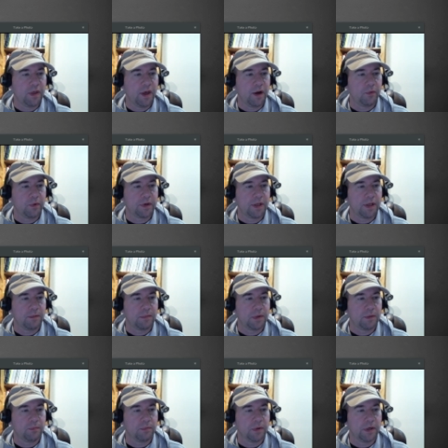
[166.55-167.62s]
that one can
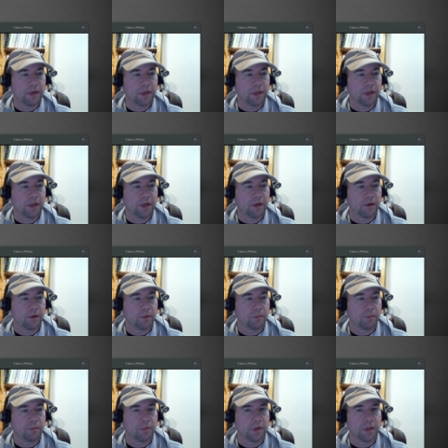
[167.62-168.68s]
be pretty uh,
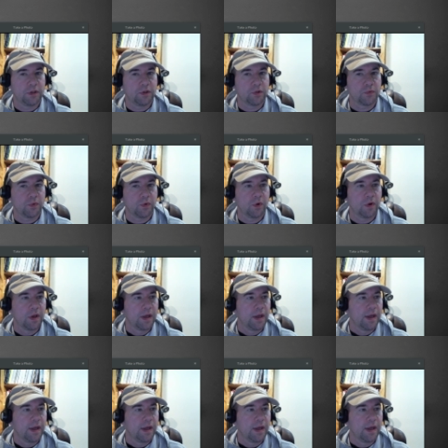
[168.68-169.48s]
pretty useful.